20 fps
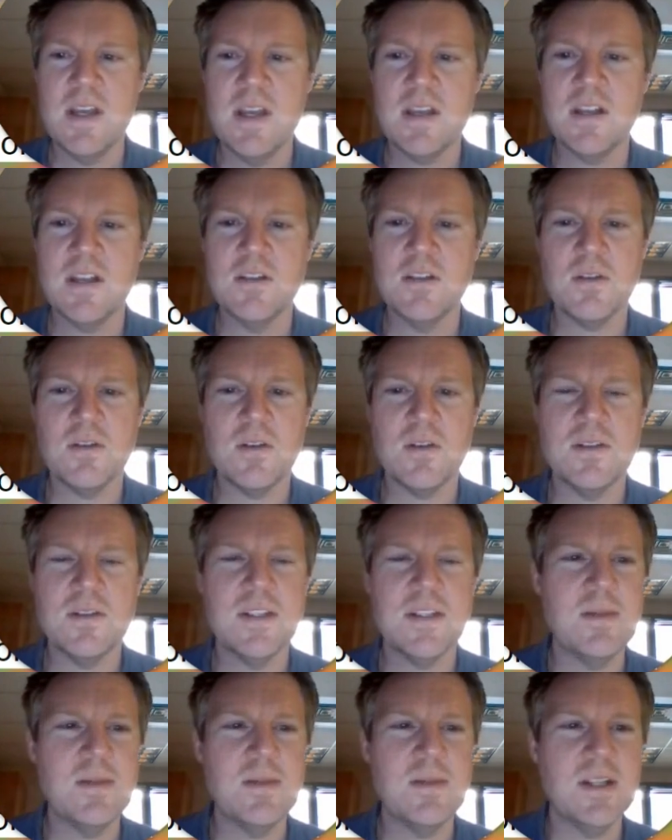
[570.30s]
Controlled
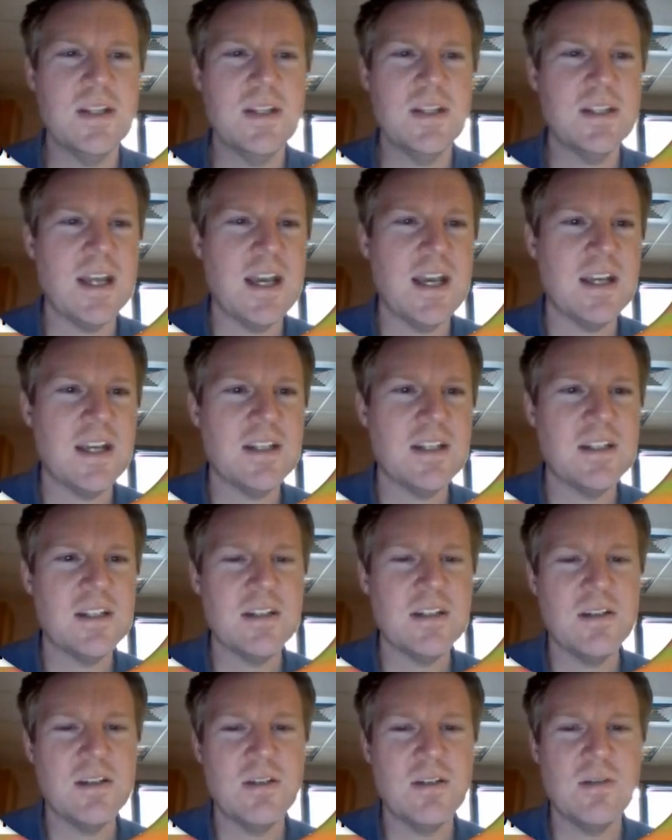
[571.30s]
Substance
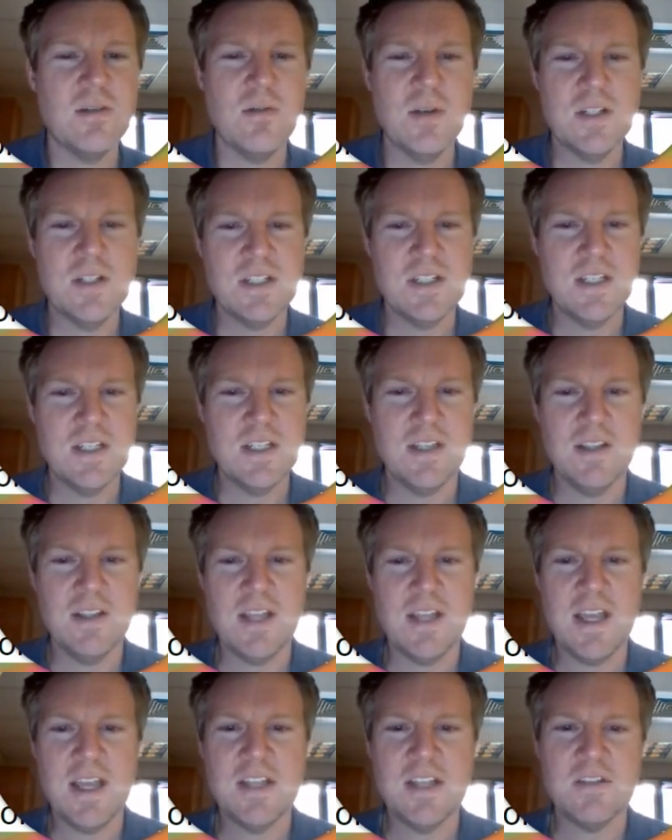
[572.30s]
Act, which
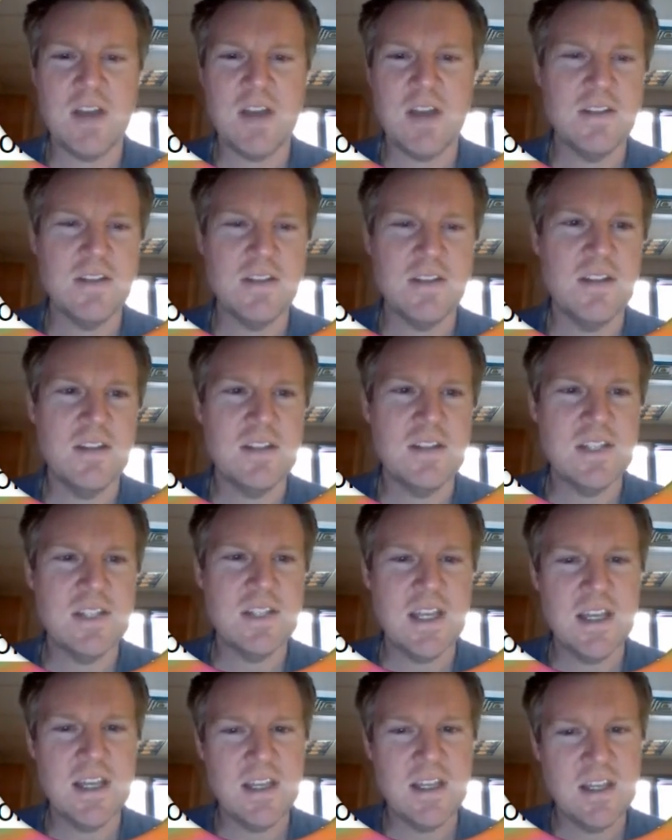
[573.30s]
still hangs around to this
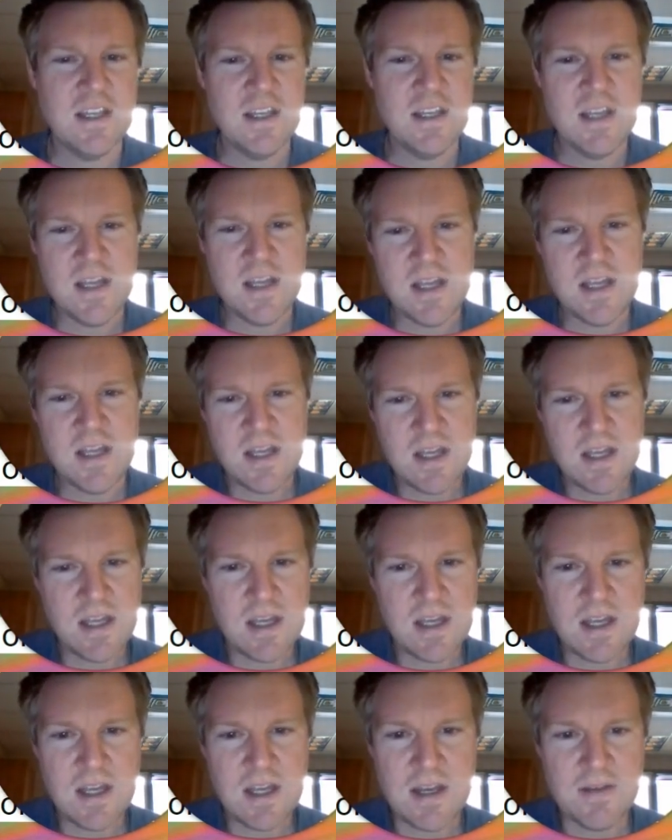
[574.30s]
day.
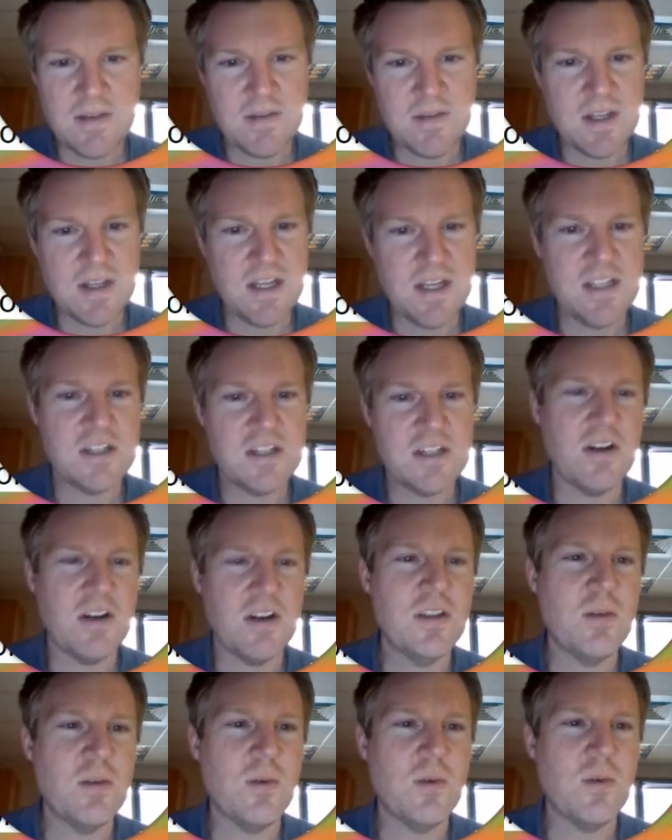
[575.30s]
And he
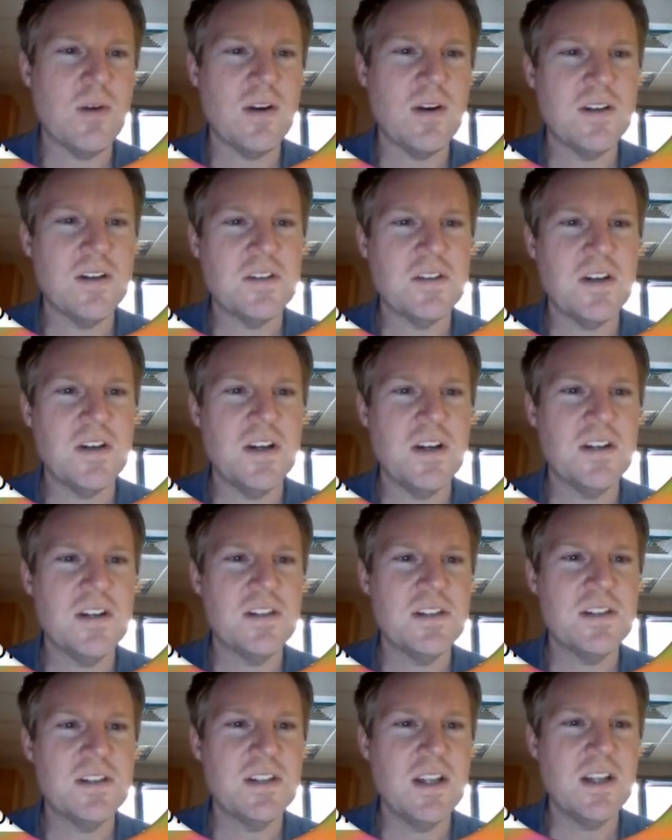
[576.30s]
started the war on
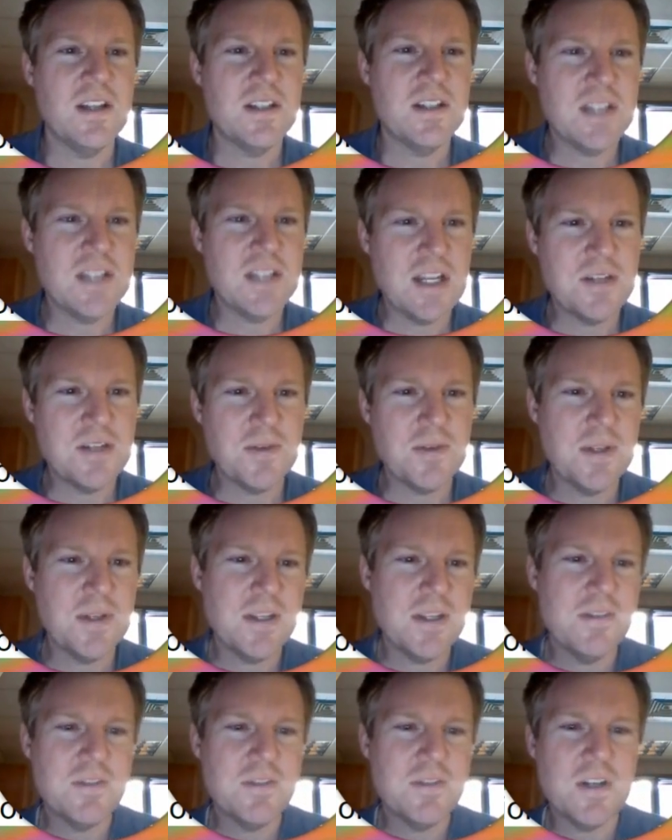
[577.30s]
drugs and the
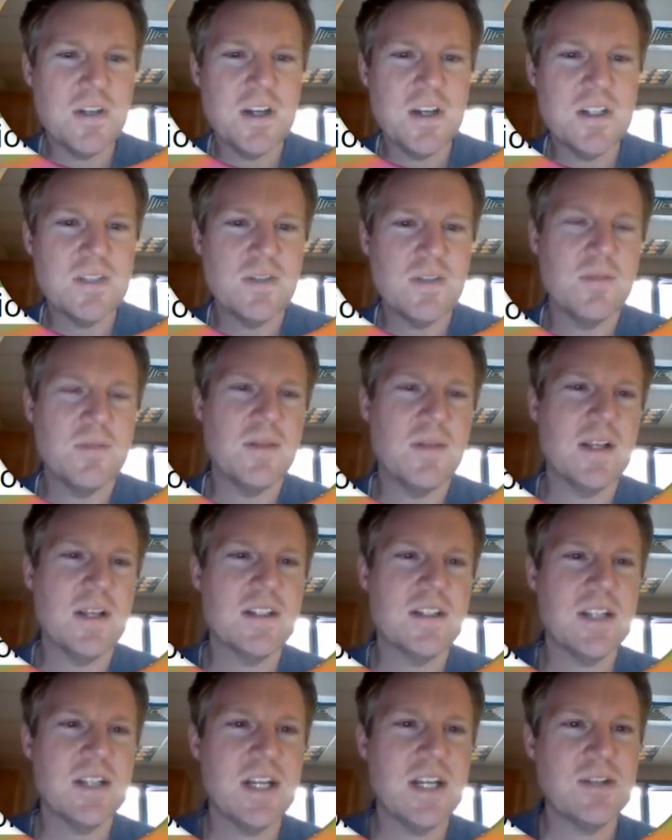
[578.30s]
scheduling of drugs from
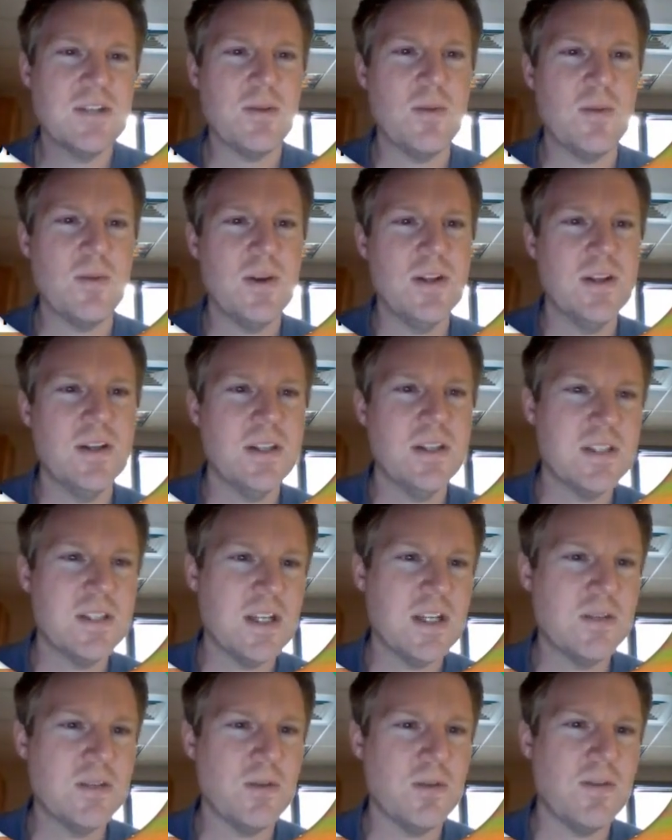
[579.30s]
like Schedule 1 to
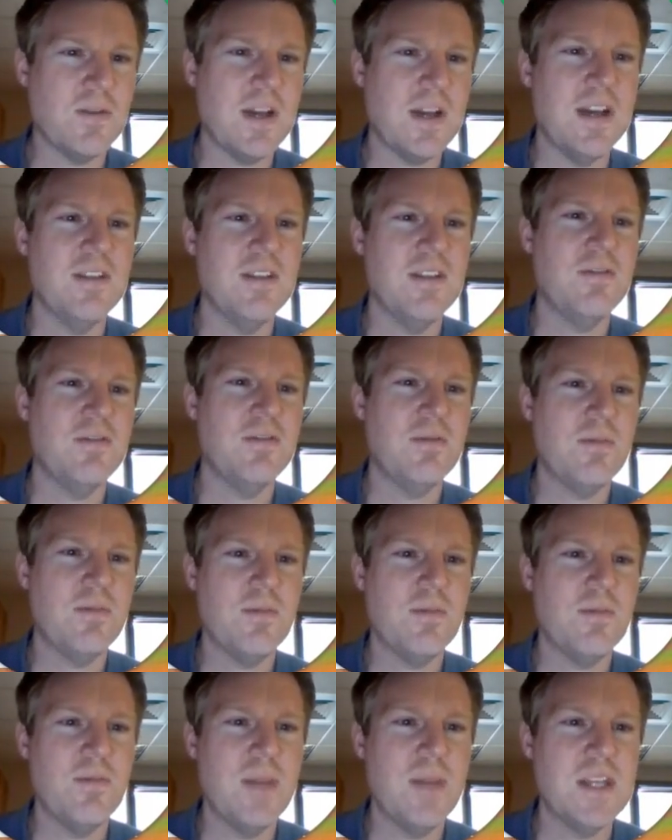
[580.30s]
Schedule 5
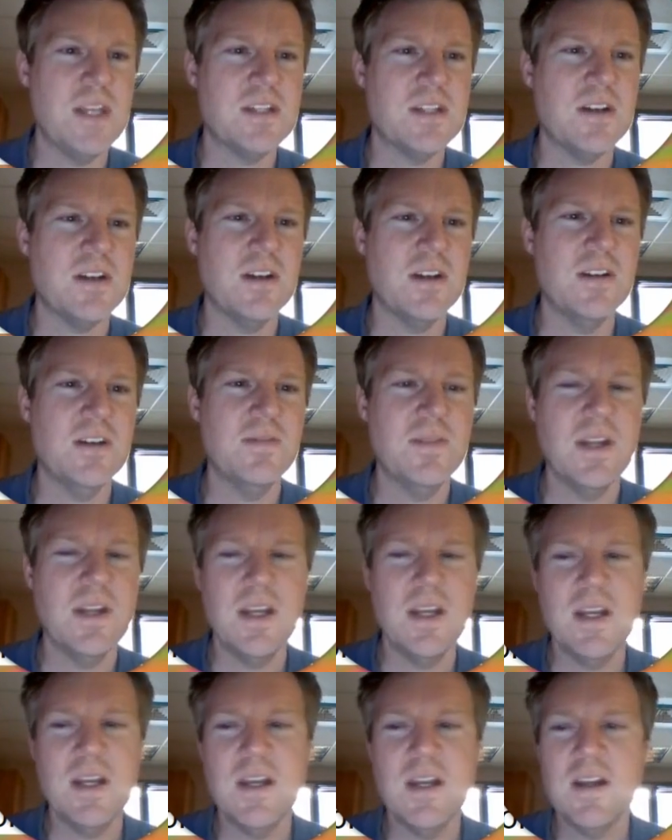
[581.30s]
based on
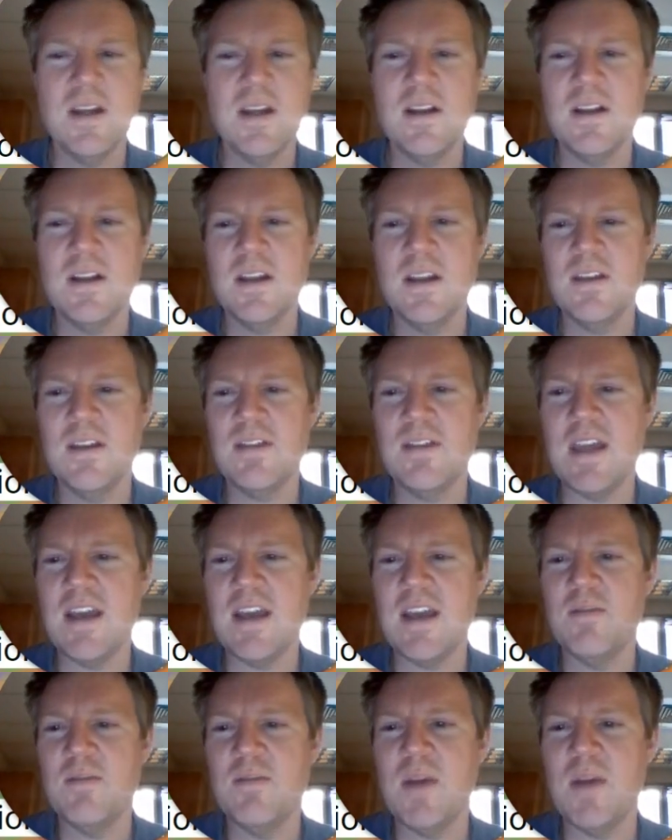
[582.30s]
if they
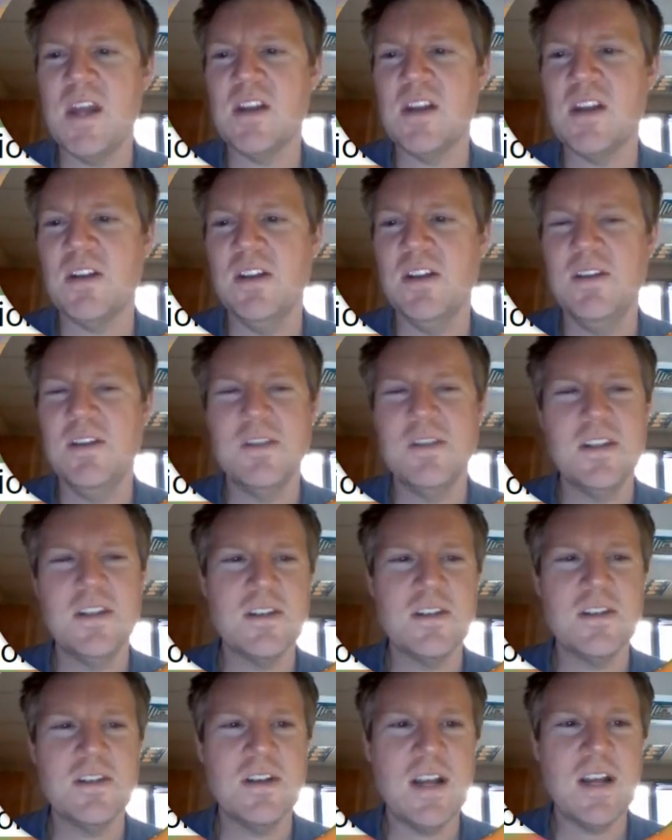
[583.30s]
have medical
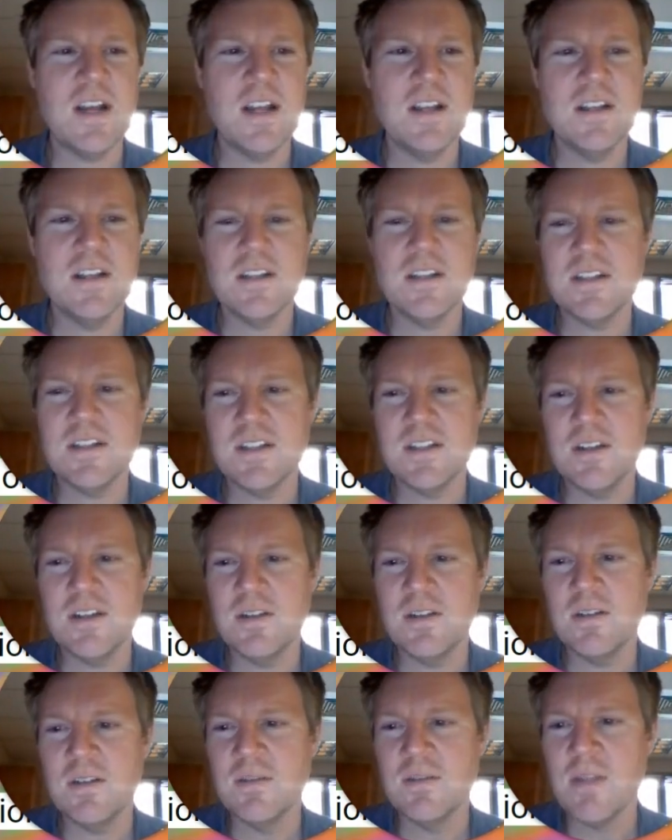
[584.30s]
uses or not.
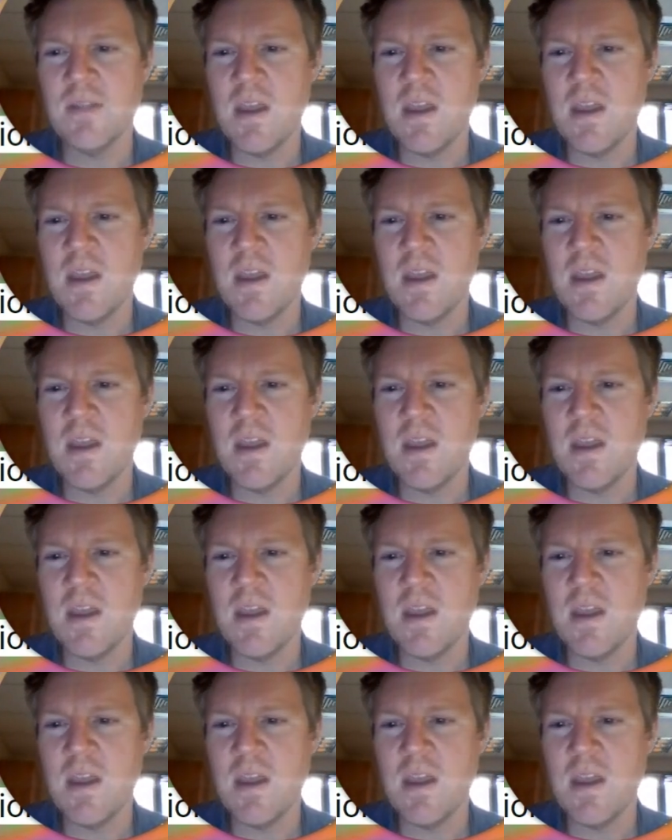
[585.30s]
So